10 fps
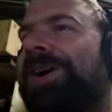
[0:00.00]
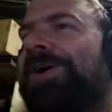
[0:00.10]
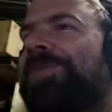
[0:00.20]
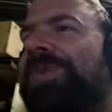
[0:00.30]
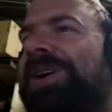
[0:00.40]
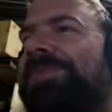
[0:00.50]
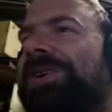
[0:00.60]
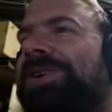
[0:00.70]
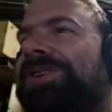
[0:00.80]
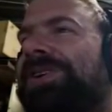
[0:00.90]
opening a
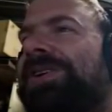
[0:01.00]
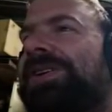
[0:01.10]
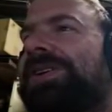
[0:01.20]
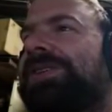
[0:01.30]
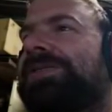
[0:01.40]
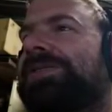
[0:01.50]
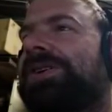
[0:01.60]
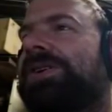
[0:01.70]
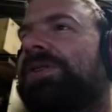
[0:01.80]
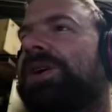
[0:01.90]
picture. So
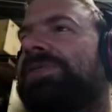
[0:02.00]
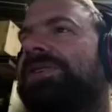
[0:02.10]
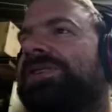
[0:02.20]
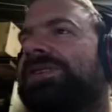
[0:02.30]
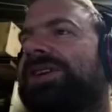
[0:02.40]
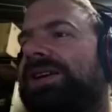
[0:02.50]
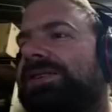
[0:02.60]
you have the Z